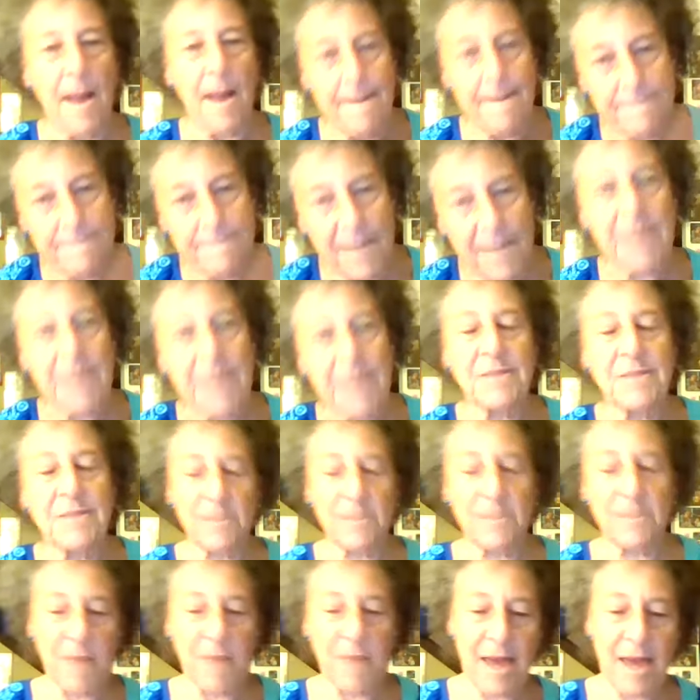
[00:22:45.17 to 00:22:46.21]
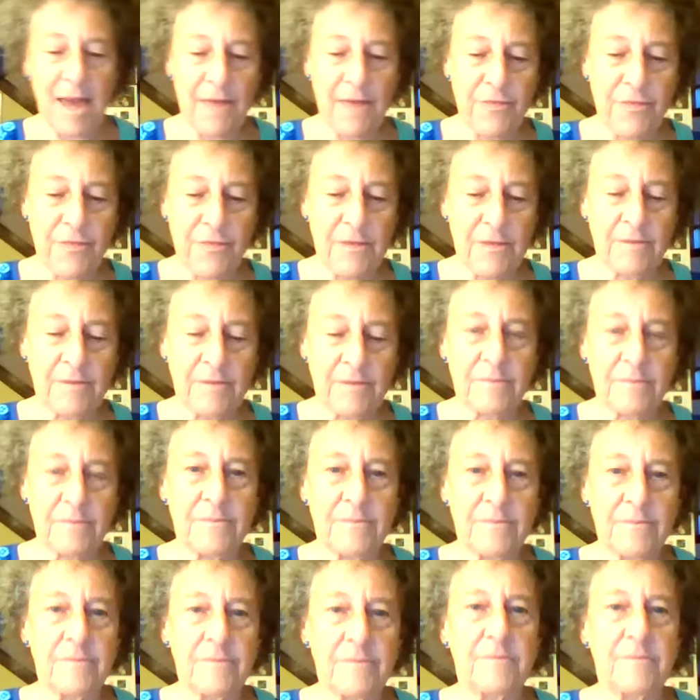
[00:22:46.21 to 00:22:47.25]
muddies the path
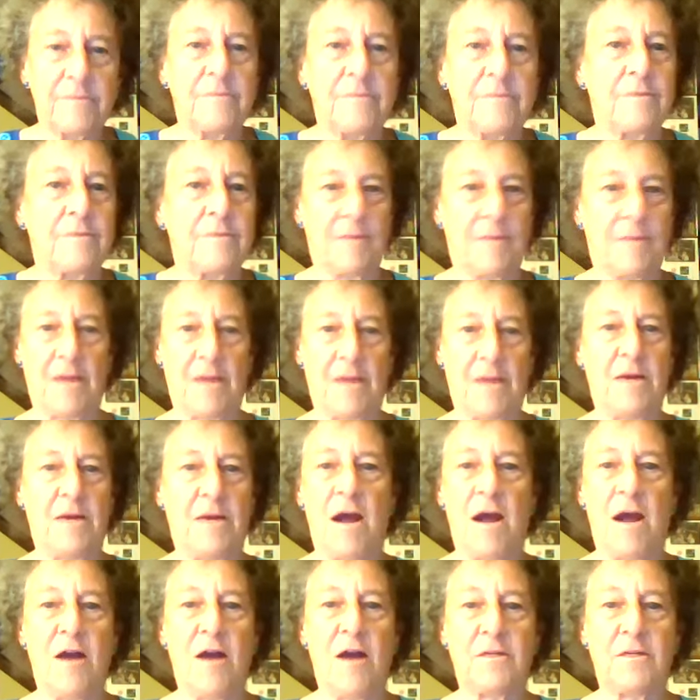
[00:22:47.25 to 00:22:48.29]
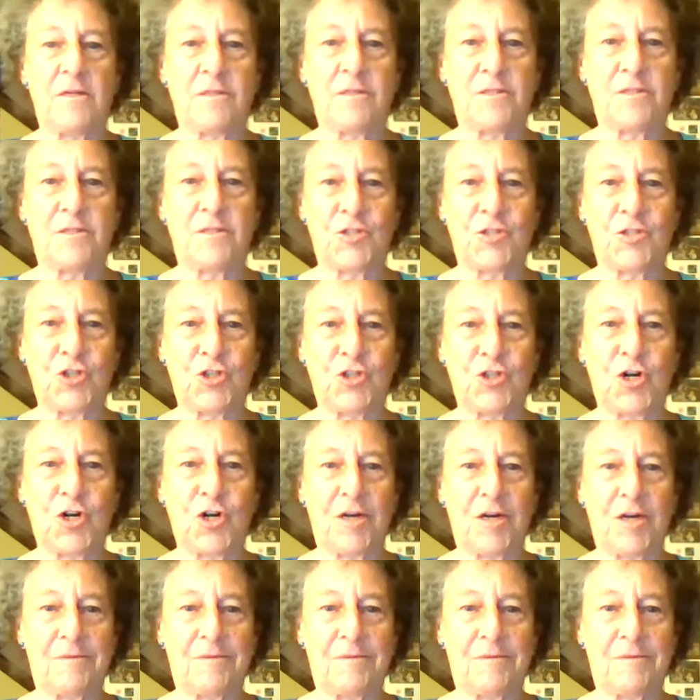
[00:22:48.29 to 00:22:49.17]
and hardens the jaw.